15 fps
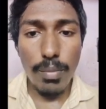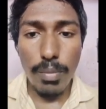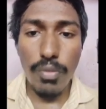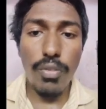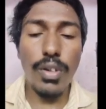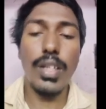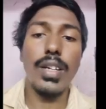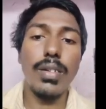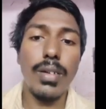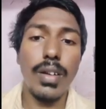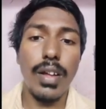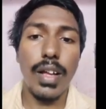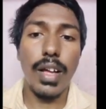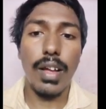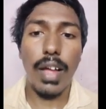Before that,
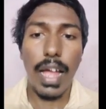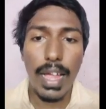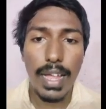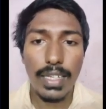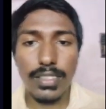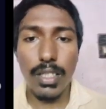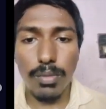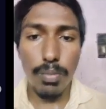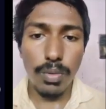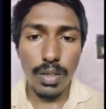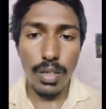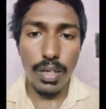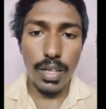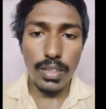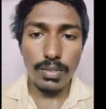I
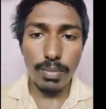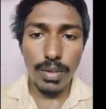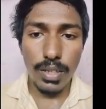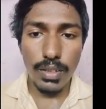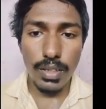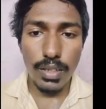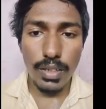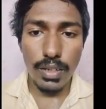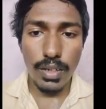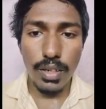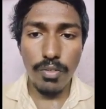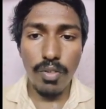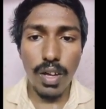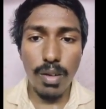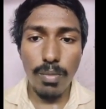example explain
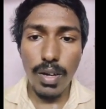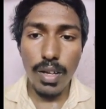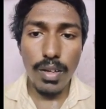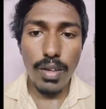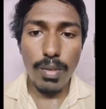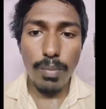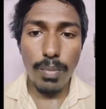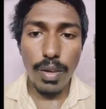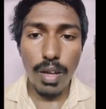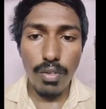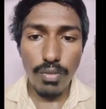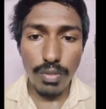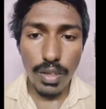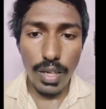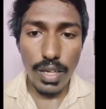that formula. P
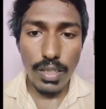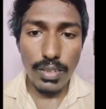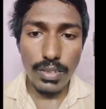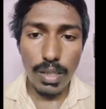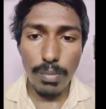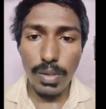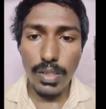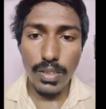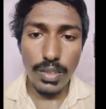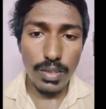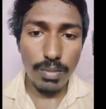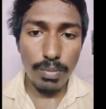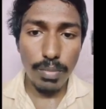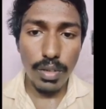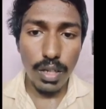of A
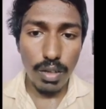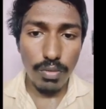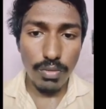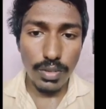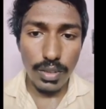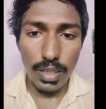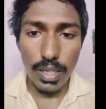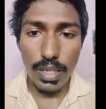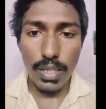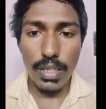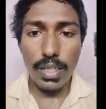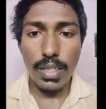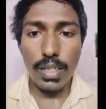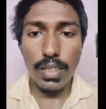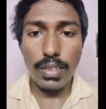summation P of A,
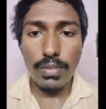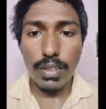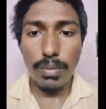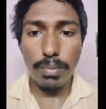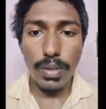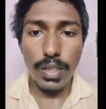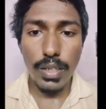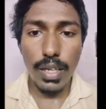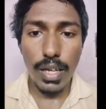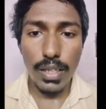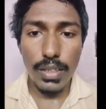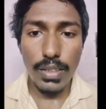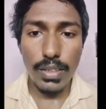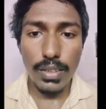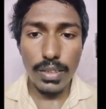then
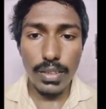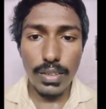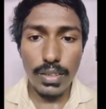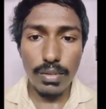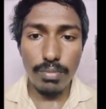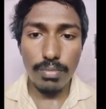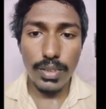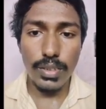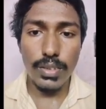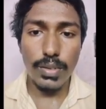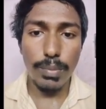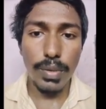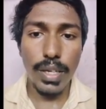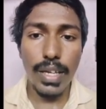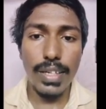Bi means
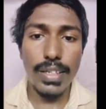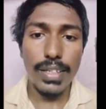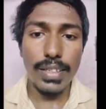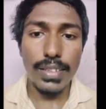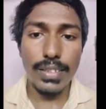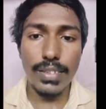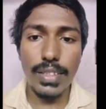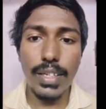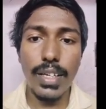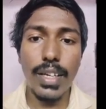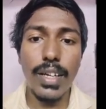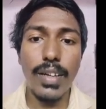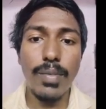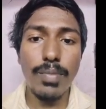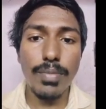Bi
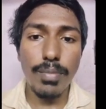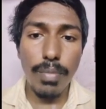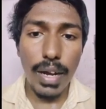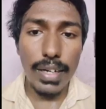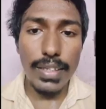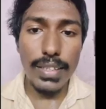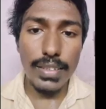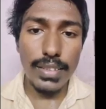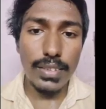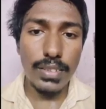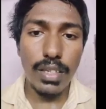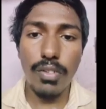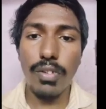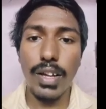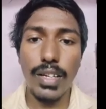is partitions
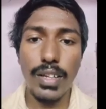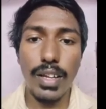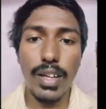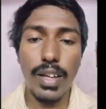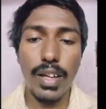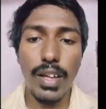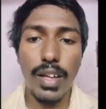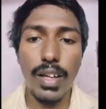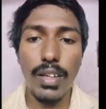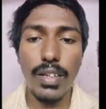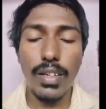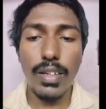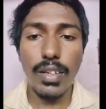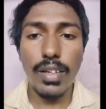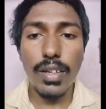of B1,
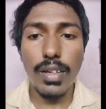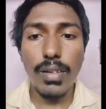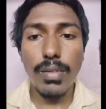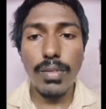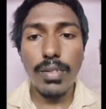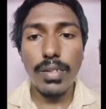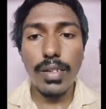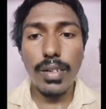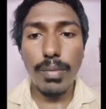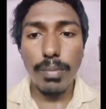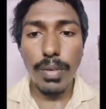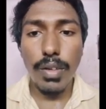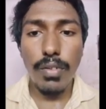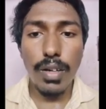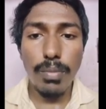
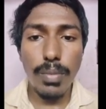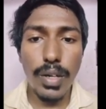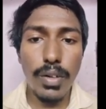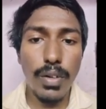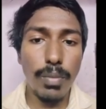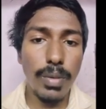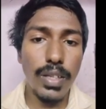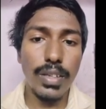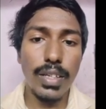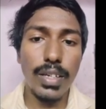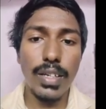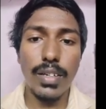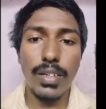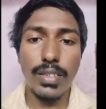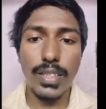B2, B3
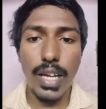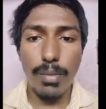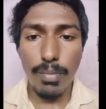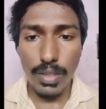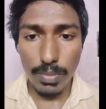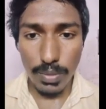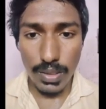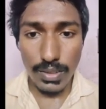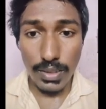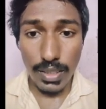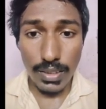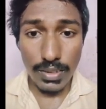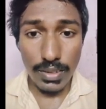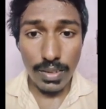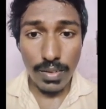in a sample space.
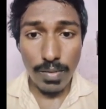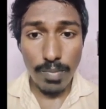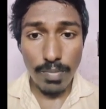Yes,